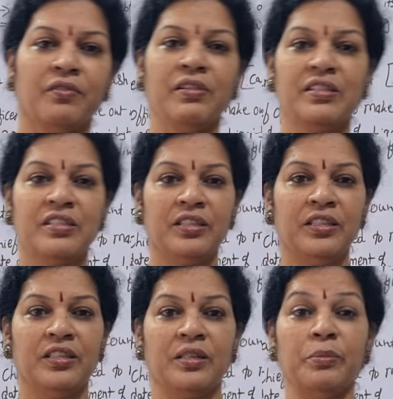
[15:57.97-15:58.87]
we'll
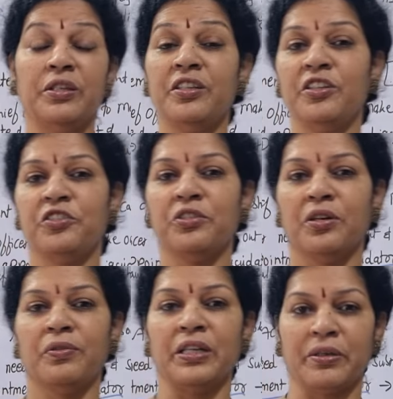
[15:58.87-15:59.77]
see remuneration
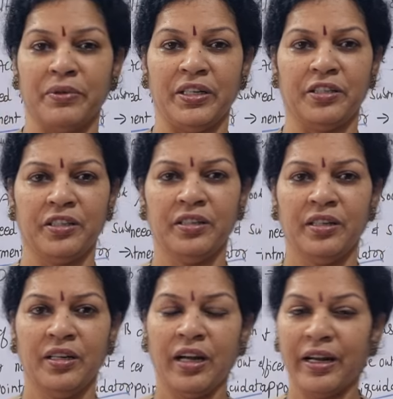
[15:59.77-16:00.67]
of liquidator,
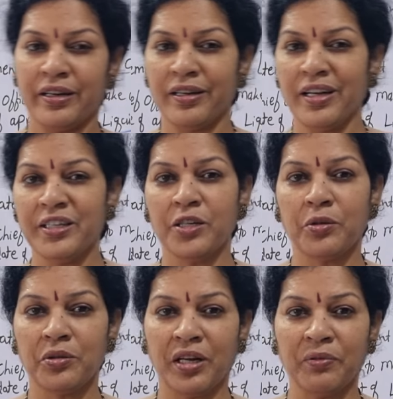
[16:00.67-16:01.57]
and related
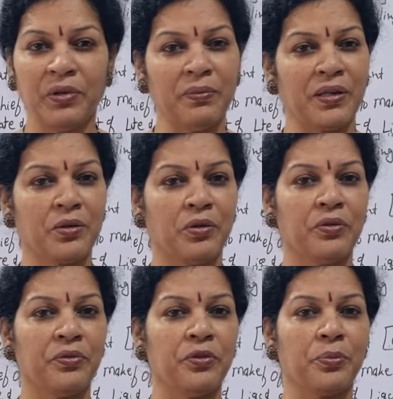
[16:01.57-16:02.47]
to that we'll work
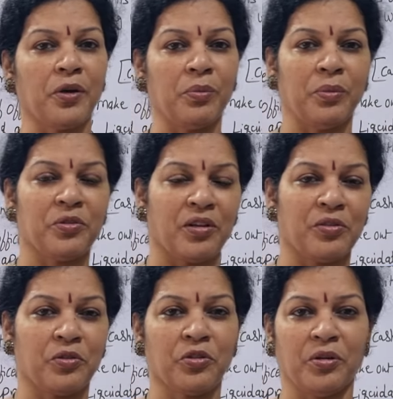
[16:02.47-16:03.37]
out few problems
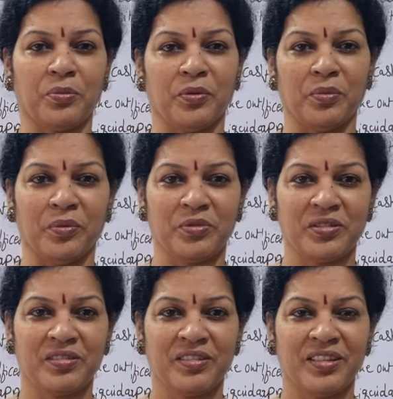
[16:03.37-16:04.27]
also, short
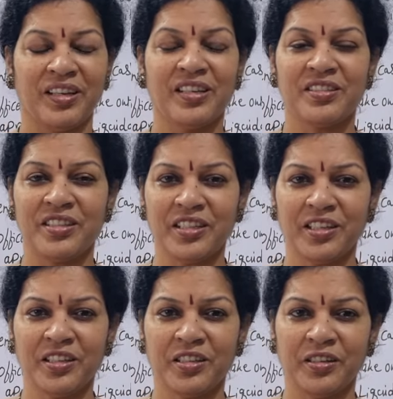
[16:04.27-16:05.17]
problems. Stay
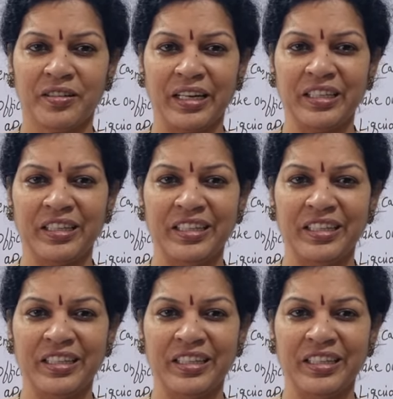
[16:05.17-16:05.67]
connected, write a